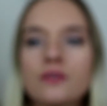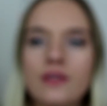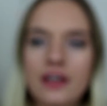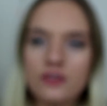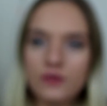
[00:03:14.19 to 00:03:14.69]

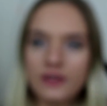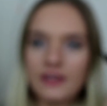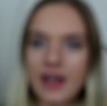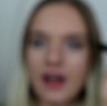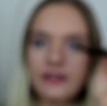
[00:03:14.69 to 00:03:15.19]
that you can
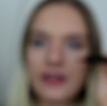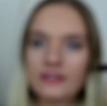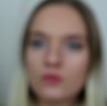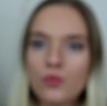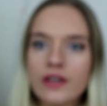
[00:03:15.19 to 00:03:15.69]
get a
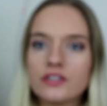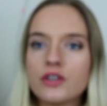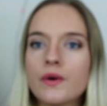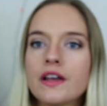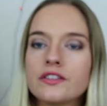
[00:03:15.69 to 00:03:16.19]
nice wing
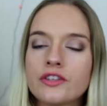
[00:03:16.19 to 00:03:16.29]
to it.